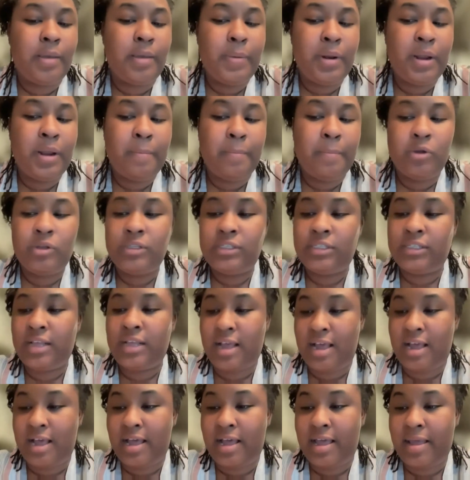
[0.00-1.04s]
coming up on
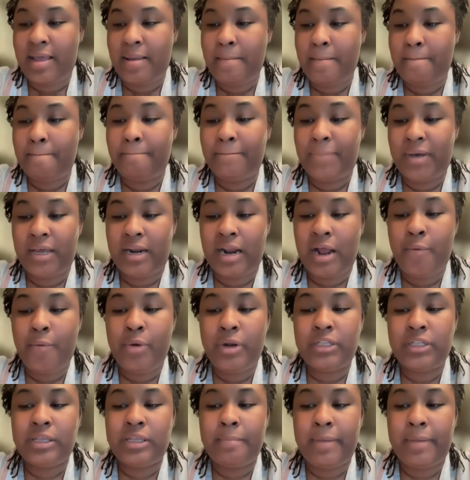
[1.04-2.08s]
time, but I
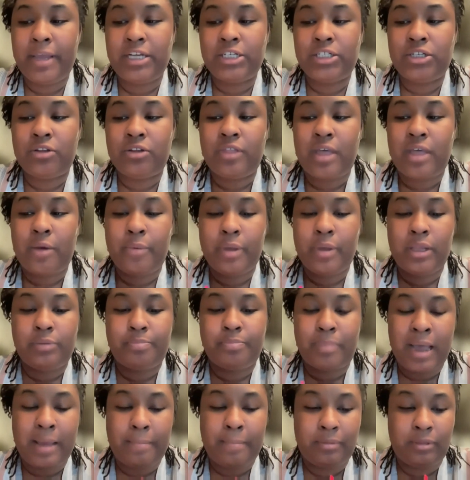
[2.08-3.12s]
wanted to make sure that we
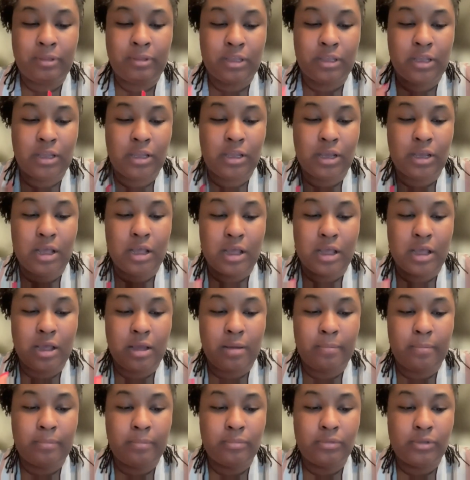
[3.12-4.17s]
pop the
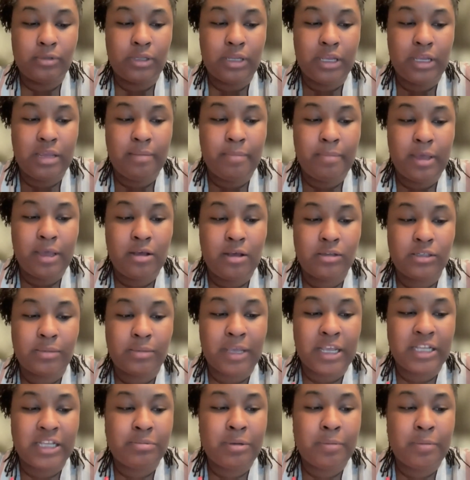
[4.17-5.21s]
emails
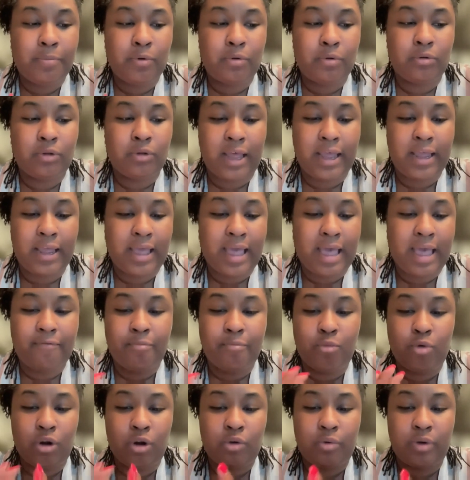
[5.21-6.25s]
in case people
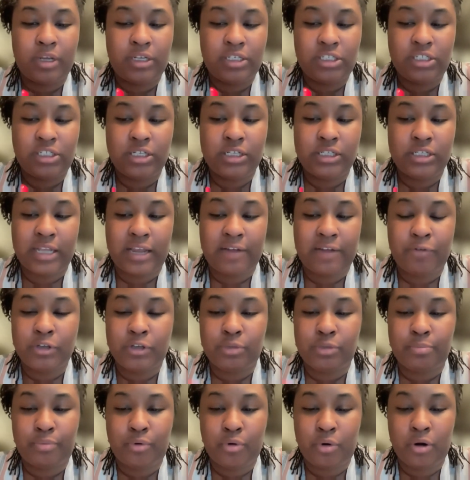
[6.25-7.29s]
have more questions, for
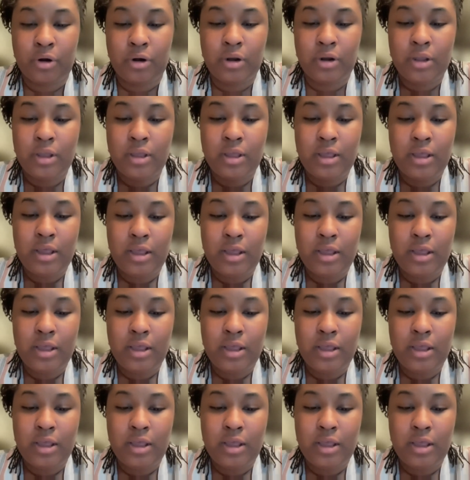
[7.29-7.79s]
support.